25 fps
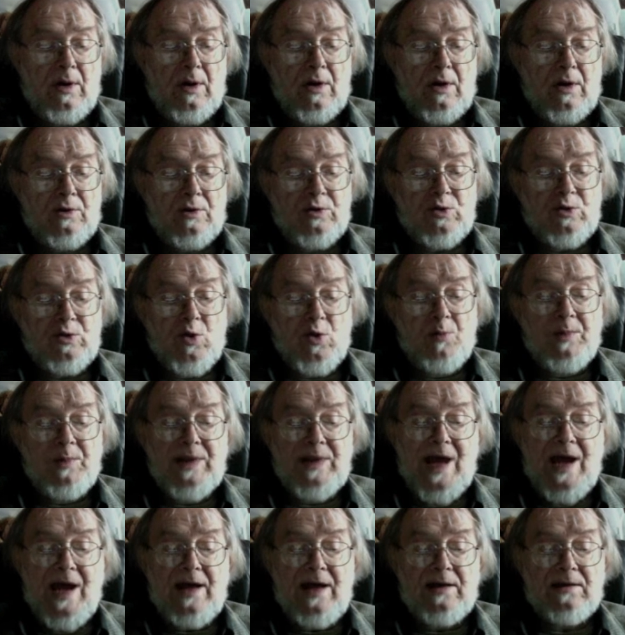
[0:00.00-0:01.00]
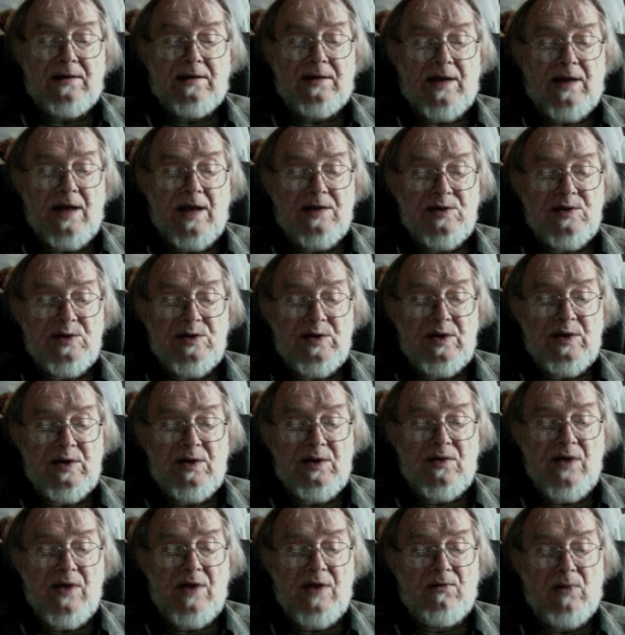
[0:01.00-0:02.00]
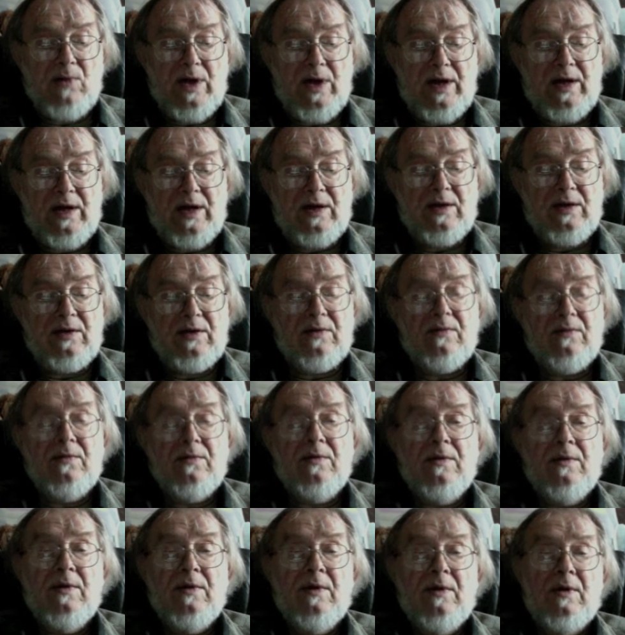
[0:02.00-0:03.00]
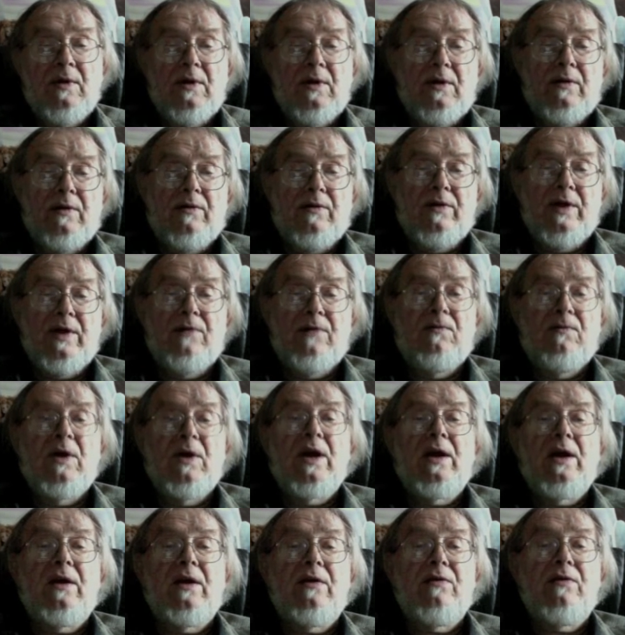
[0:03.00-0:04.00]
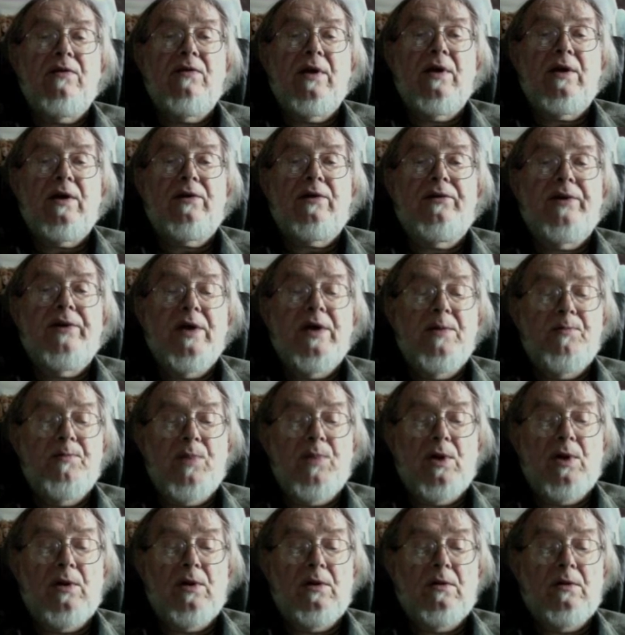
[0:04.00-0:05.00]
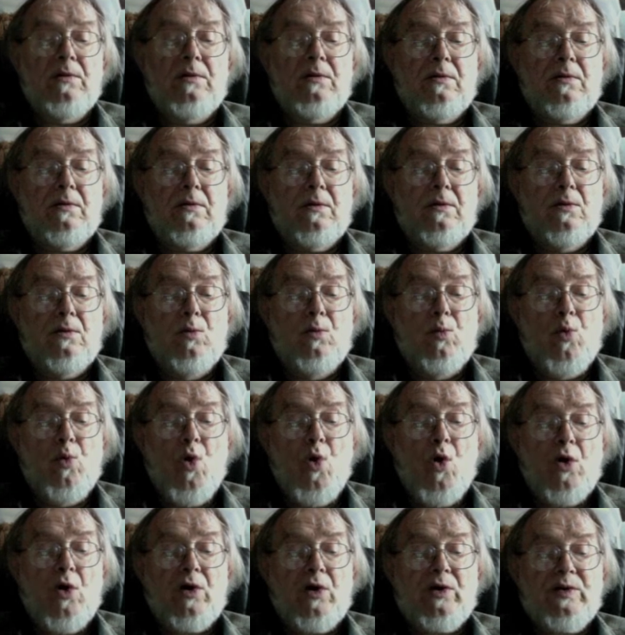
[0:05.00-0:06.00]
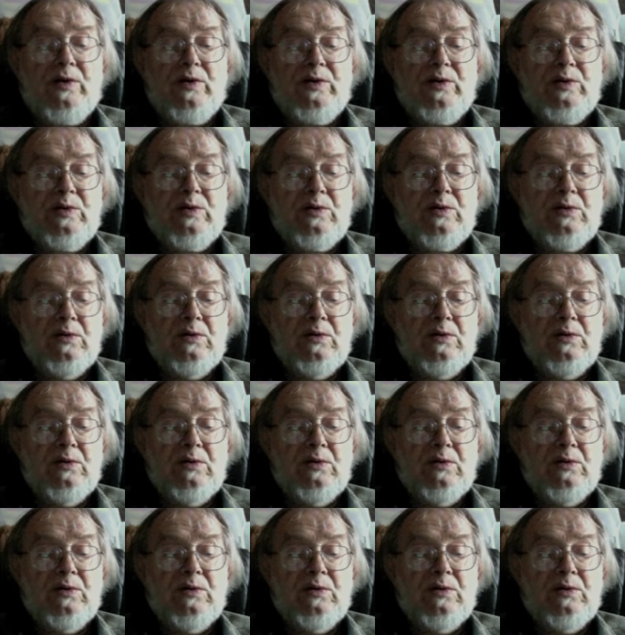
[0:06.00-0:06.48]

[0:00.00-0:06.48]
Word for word: So blind can see the way, the way the cripple walks.